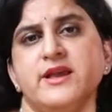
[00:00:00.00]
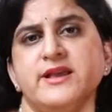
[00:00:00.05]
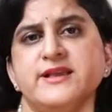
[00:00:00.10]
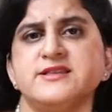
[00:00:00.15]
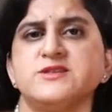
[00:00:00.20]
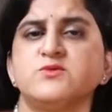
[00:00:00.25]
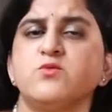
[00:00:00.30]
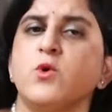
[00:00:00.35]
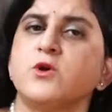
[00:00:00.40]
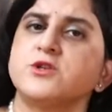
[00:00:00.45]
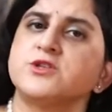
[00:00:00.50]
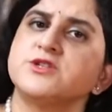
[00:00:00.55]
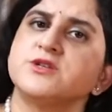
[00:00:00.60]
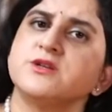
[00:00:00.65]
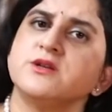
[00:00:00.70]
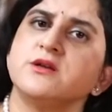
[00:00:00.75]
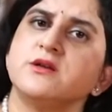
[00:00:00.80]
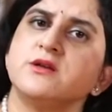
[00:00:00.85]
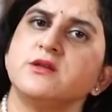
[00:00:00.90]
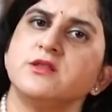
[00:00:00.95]
is what
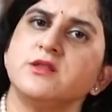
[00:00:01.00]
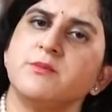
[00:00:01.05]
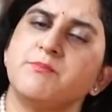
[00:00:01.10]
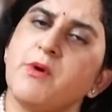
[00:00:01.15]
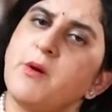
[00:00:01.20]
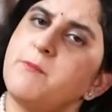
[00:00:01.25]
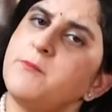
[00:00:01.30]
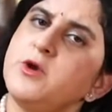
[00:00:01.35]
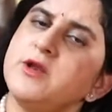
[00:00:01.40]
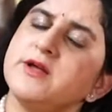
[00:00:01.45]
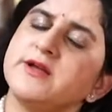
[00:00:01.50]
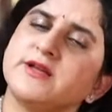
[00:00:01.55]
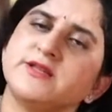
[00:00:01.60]
the popular